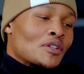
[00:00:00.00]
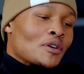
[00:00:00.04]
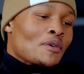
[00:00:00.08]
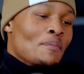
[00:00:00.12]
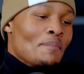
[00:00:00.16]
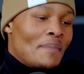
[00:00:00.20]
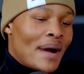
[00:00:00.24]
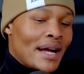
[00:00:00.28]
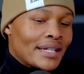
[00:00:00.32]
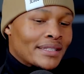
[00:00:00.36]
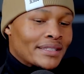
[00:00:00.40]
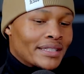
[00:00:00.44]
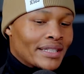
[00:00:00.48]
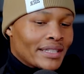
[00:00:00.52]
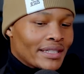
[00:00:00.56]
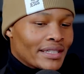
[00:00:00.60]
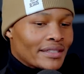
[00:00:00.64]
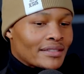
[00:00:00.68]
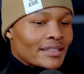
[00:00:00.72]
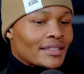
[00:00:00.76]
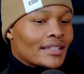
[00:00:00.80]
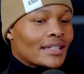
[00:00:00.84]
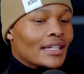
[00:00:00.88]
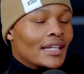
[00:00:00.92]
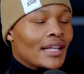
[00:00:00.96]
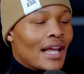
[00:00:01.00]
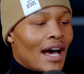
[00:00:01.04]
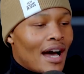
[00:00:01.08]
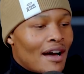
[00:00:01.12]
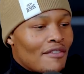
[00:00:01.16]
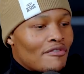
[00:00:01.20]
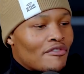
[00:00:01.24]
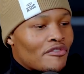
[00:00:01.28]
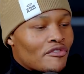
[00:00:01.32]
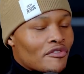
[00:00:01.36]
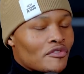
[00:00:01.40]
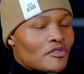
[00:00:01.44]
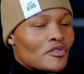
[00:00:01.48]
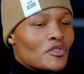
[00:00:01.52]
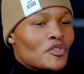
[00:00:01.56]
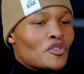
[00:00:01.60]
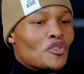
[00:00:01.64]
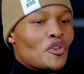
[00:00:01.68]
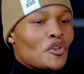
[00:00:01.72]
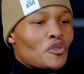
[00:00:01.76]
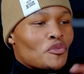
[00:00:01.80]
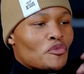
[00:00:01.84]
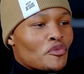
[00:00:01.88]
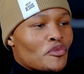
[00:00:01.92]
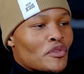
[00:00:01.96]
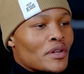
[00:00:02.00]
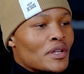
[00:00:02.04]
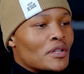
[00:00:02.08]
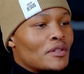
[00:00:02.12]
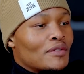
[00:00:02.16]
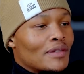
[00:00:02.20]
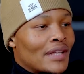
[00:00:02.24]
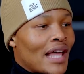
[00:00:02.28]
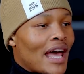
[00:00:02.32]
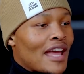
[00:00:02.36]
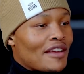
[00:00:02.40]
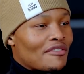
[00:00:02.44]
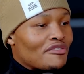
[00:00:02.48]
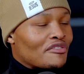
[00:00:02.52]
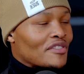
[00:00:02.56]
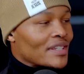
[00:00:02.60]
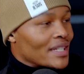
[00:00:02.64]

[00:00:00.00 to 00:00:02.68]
My thing is love your real life